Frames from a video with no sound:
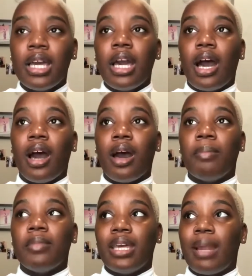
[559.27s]

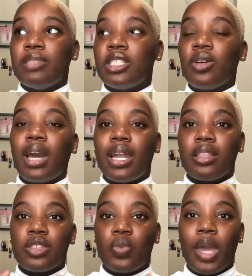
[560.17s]
and I'm still kind of
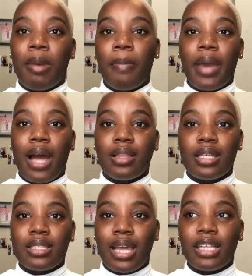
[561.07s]
this way about
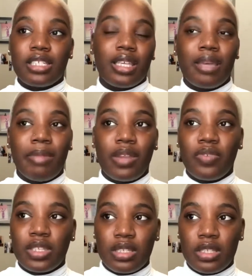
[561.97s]
balance, I just think it
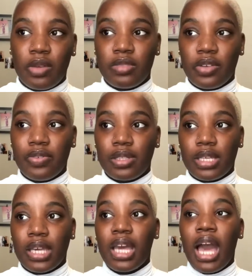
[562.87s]
manifests itself
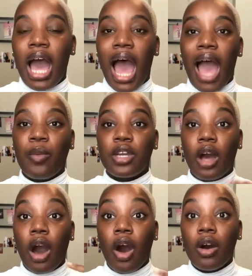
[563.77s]
differently. I would
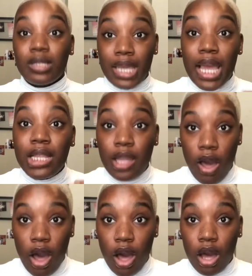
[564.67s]
all day
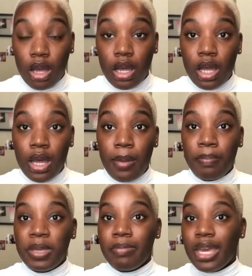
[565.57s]
long
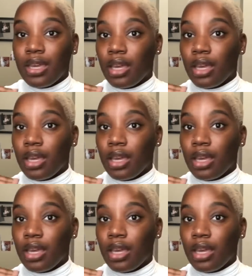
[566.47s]
be making